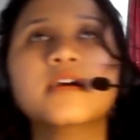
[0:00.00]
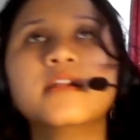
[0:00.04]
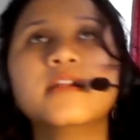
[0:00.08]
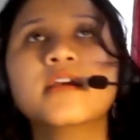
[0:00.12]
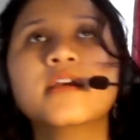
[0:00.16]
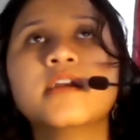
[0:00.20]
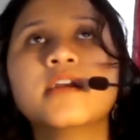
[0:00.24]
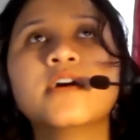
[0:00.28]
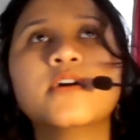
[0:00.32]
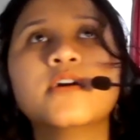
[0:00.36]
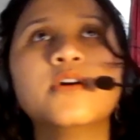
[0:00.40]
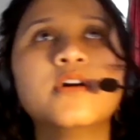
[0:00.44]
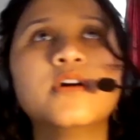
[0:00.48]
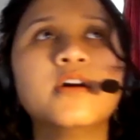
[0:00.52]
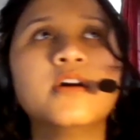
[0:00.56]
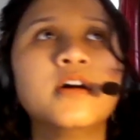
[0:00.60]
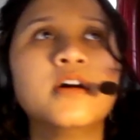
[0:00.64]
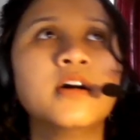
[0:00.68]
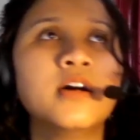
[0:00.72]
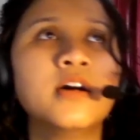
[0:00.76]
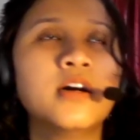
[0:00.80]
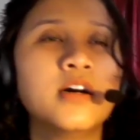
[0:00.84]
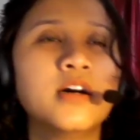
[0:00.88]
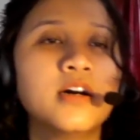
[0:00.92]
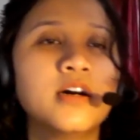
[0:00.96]
you know,
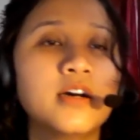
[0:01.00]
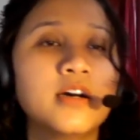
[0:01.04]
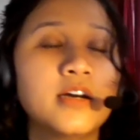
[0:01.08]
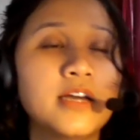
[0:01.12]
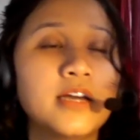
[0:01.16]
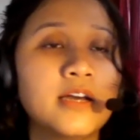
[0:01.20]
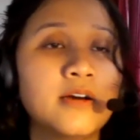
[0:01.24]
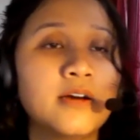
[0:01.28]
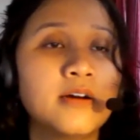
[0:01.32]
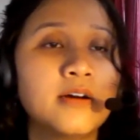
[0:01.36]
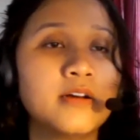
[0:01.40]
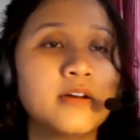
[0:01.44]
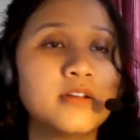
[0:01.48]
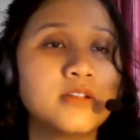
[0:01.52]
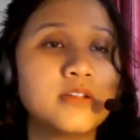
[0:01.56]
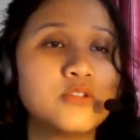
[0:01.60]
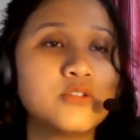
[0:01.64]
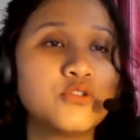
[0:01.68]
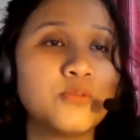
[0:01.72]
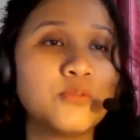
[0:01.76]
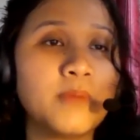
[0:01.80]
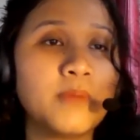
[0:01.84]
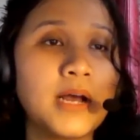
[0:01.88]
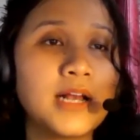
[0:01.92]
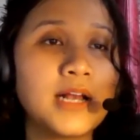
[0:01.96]

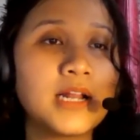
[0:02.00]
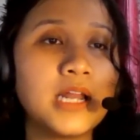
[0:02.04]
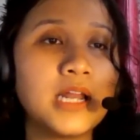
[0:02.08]
to my